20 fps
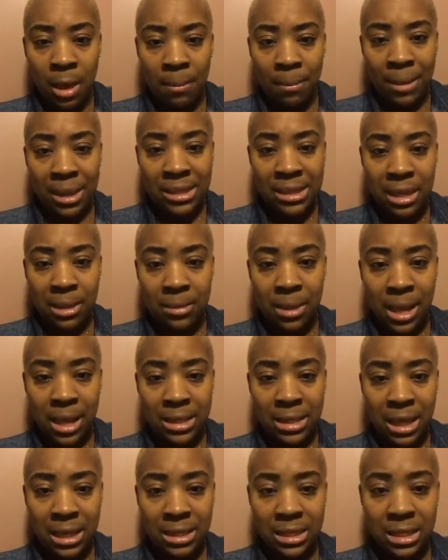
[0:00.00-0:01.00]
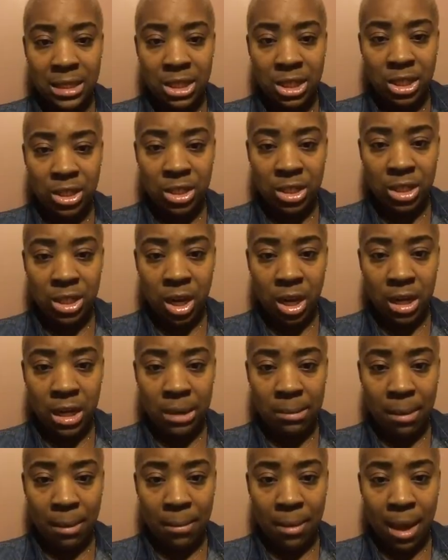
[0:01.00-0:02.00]
My stepdad is like six years younger
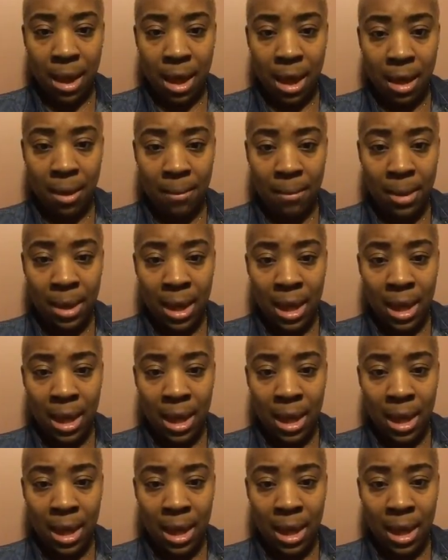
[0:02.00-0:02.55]
than my mom